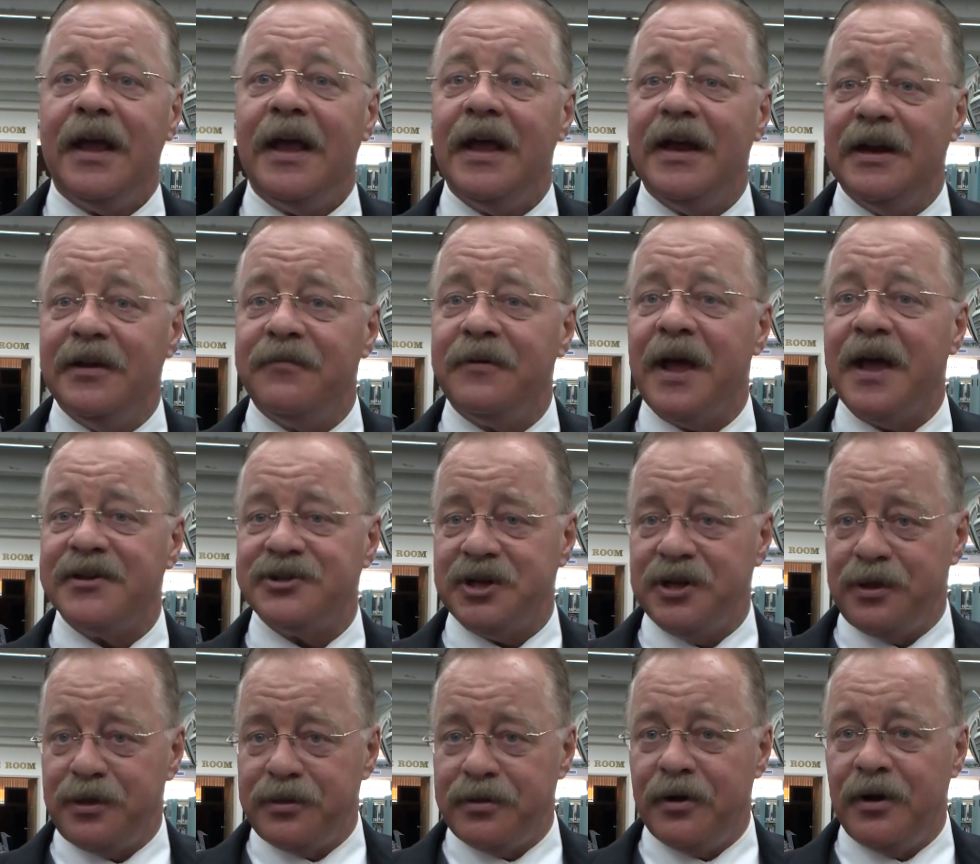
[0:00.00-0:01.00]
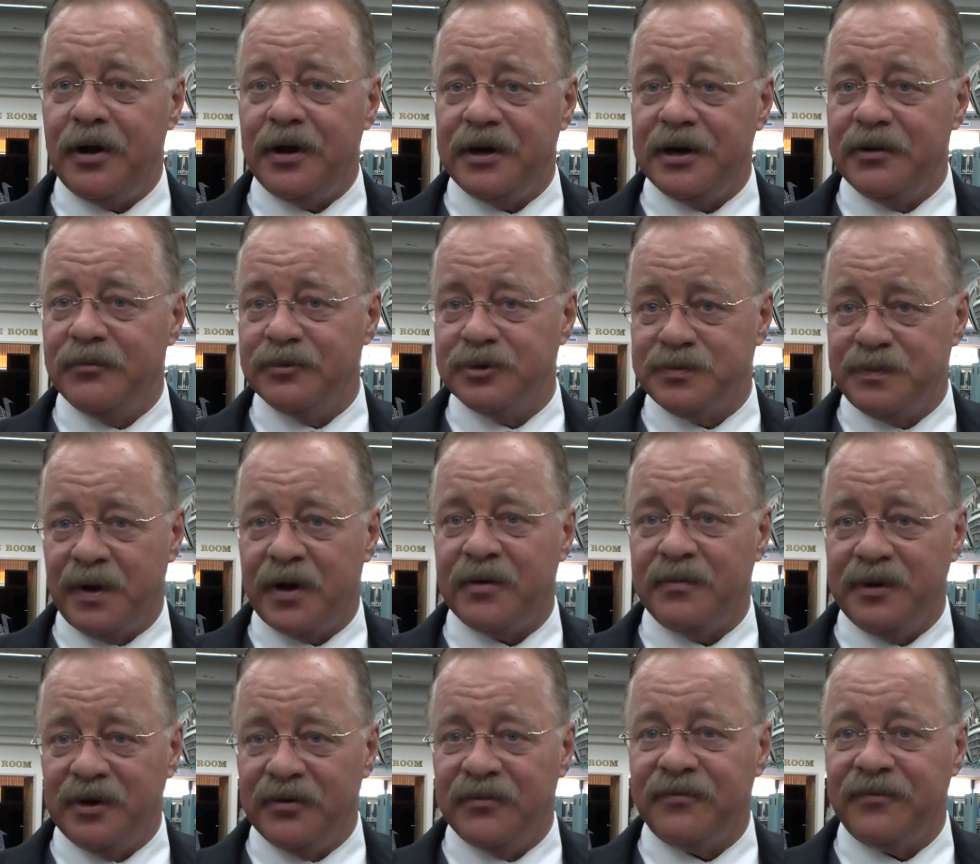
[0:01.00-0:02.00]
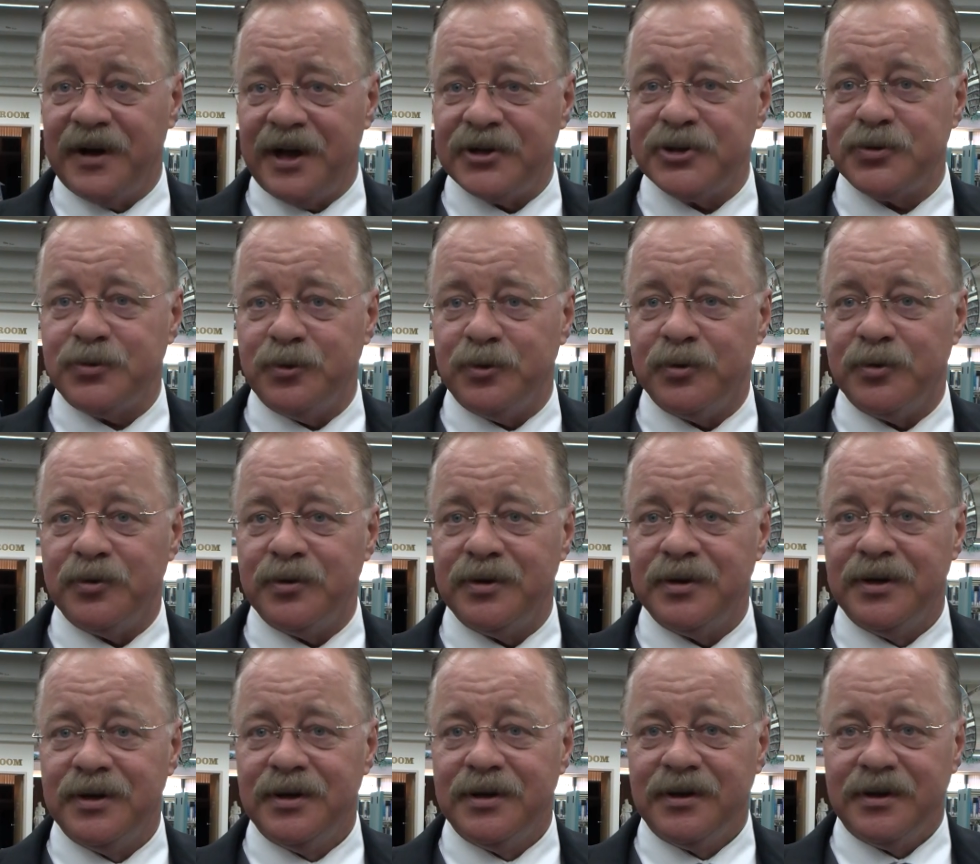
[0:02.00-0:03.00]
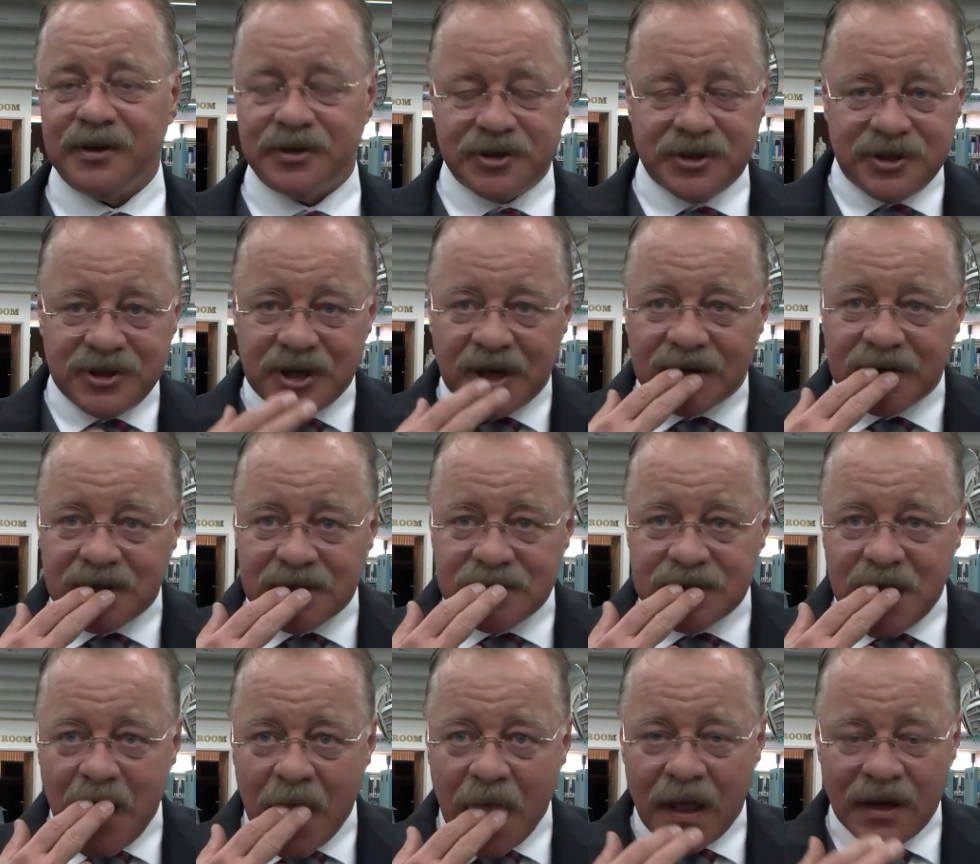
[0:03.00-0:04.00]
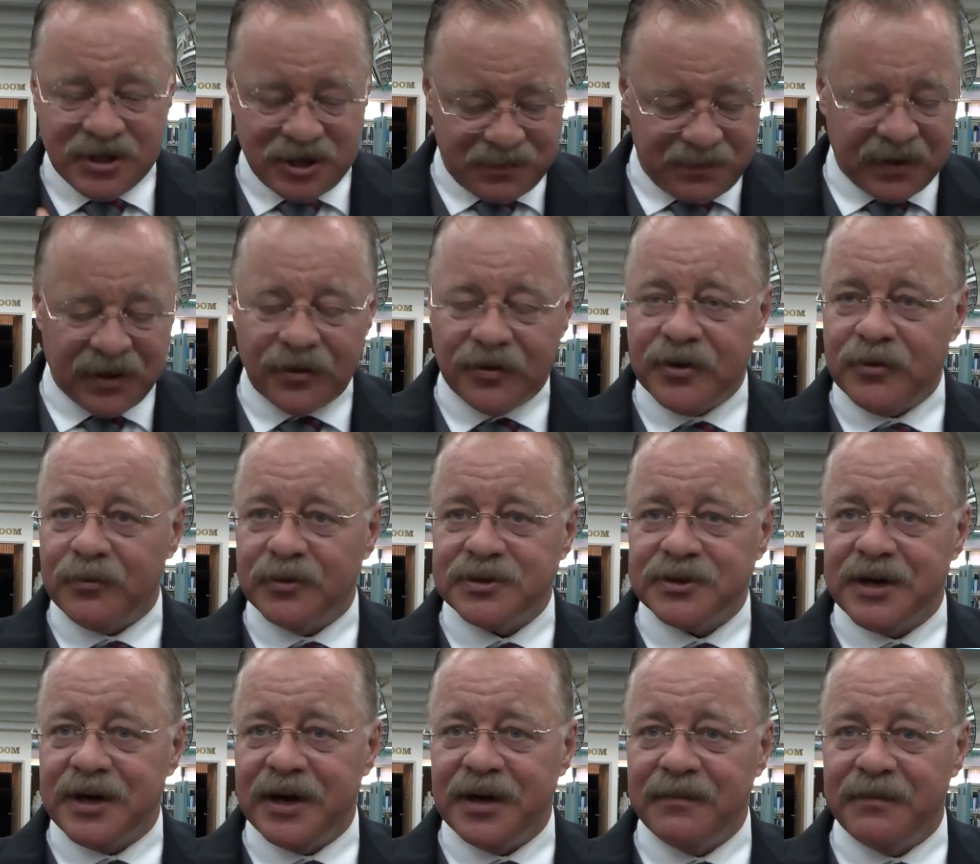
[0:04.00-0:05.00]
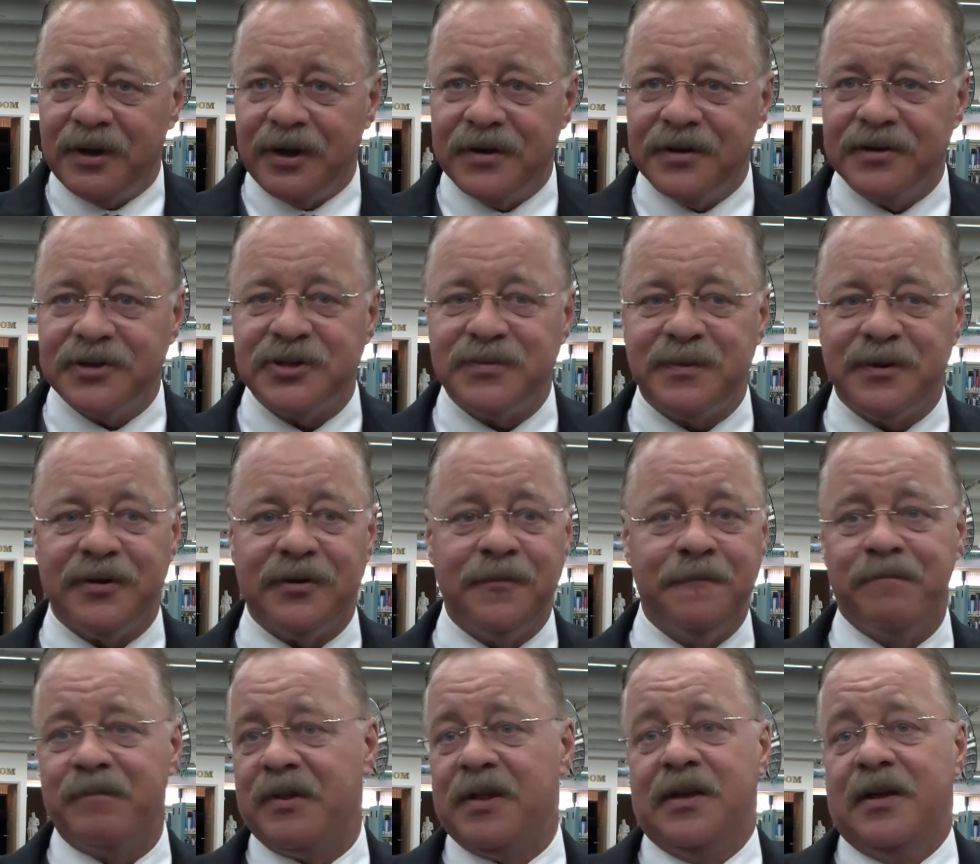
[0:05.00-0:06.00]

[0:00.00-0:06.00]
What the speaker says: And if, as he thought, it was but a mere flesh wound, because he checked his spittle, there wasn't any blood in his spittle.